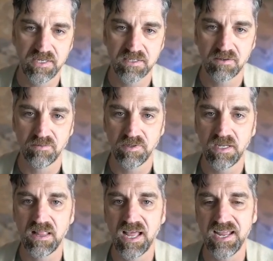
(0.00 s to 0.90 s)
don't
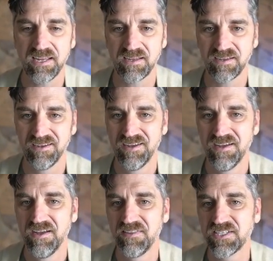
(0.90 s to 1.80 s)
really like.
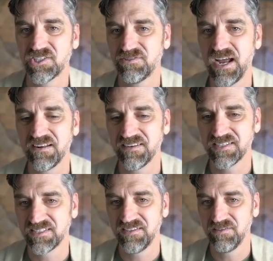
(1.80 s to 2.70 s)
The
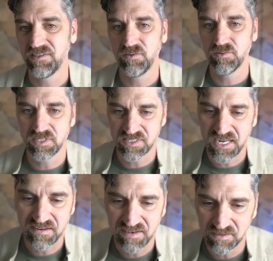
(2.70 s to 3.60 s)
strategists, the
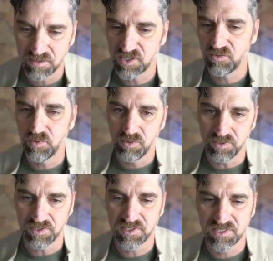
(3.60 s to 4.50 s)
sage heroes and
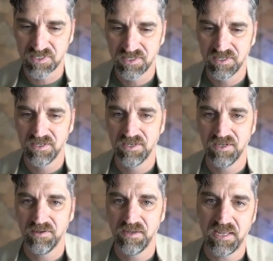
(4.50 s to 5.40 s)
rulers,
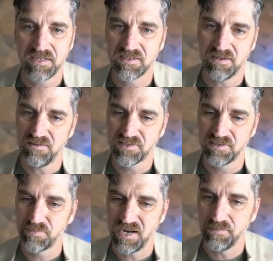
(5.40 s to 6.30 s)
and also
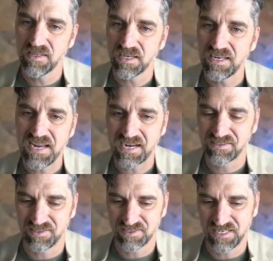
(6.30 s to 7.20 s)
probably the
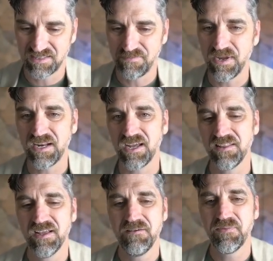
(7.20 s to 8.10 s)
connectors. Like, they may not,
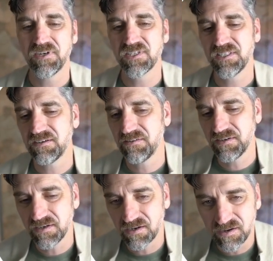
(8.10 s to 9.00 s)

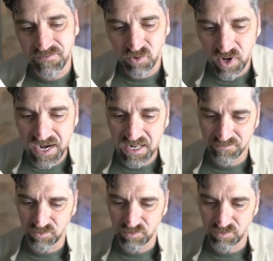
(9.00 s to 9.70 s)
there are a variety of